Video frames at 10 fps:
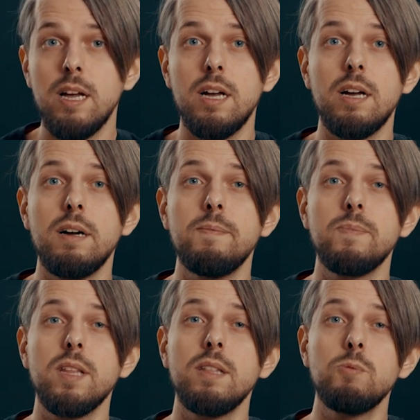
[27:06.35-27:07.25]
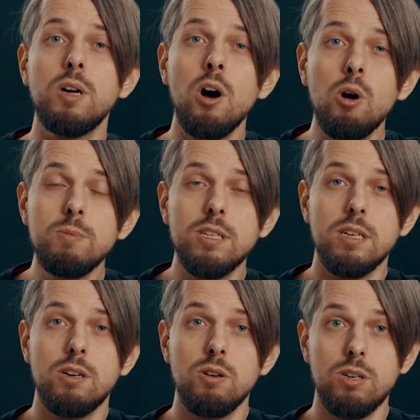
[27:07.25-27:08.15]
Um, and we hope this
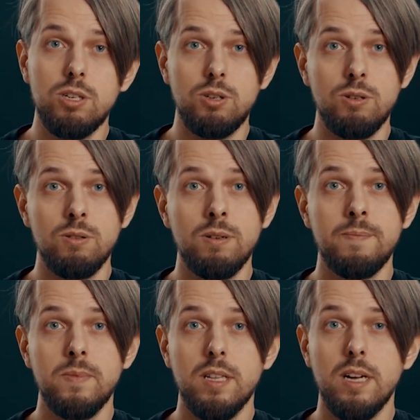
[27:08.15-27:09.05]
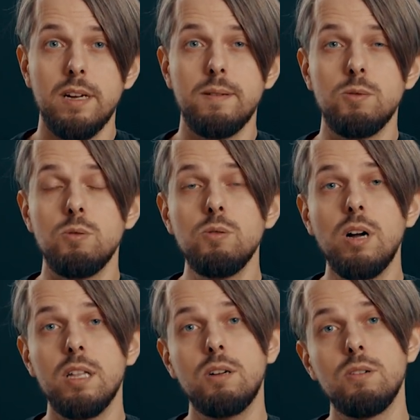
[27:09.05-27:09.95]
encourage you um, to look
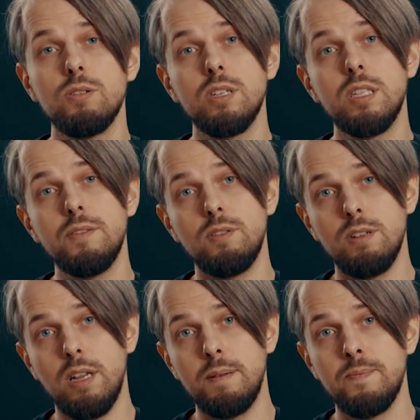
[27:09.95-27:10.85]
at colors differently.